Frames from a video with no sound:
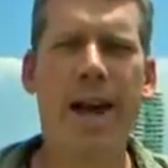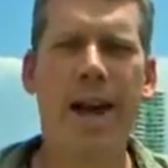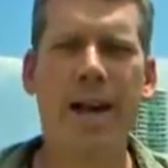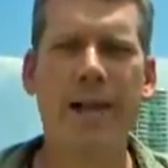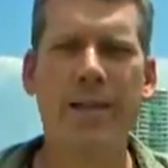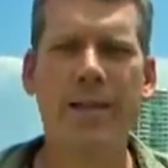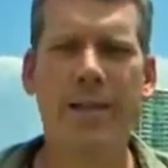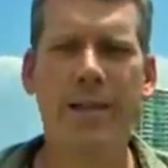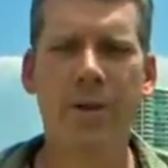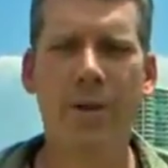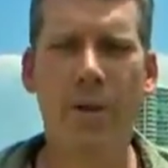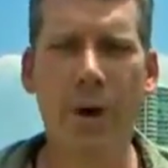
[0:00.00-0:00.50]

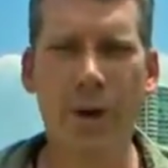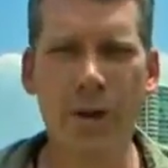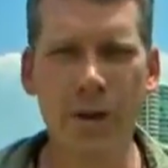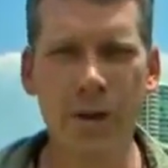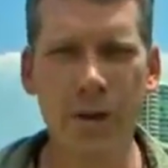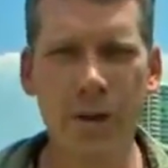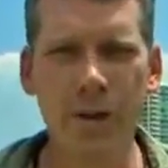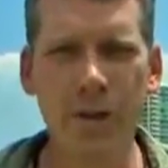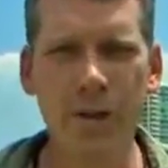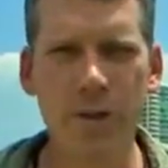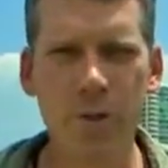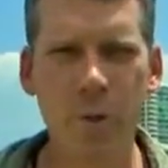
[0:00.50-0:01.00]
asking
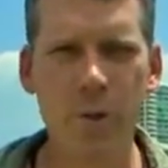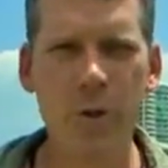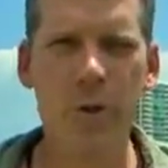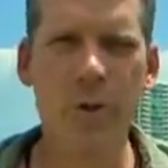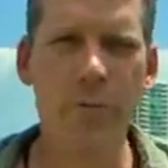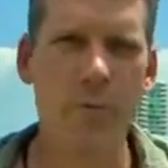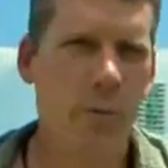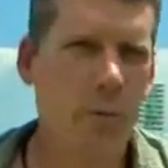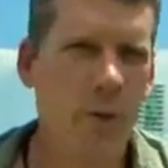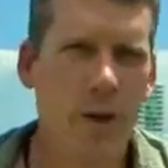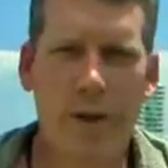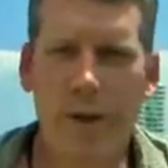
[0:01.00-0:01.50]
questions,
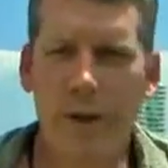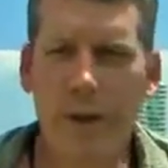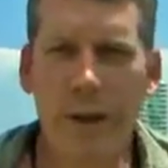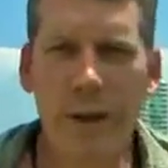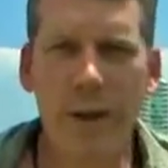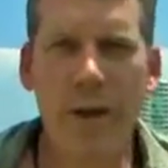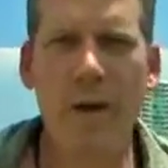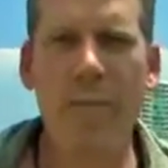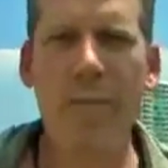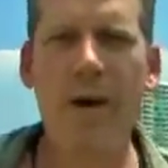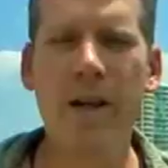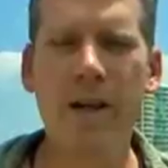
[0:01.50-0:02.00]
what, what you
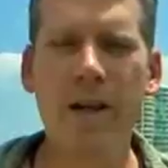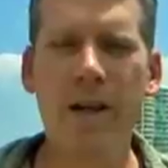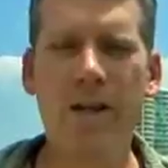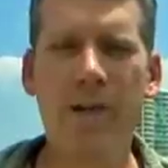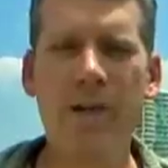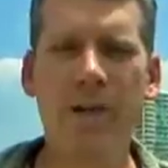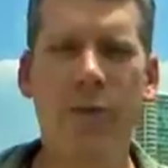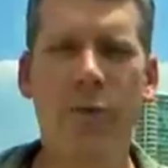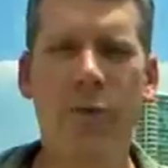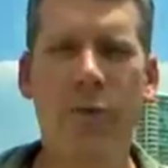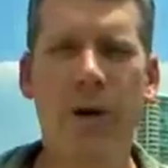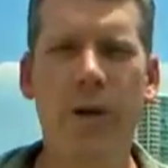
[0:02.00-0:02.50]
think about the
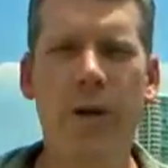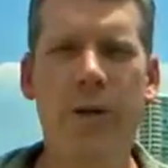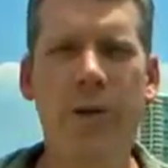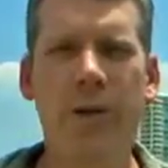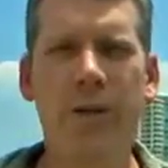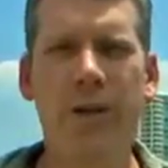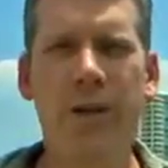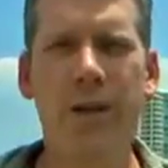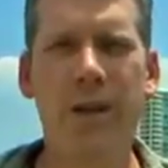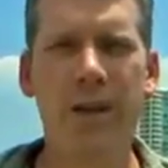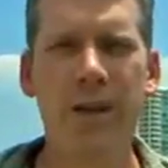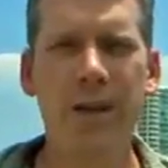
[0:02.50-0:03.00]

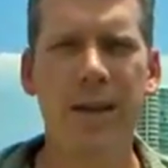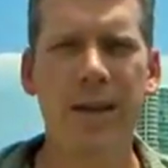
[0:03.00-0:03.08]
situation.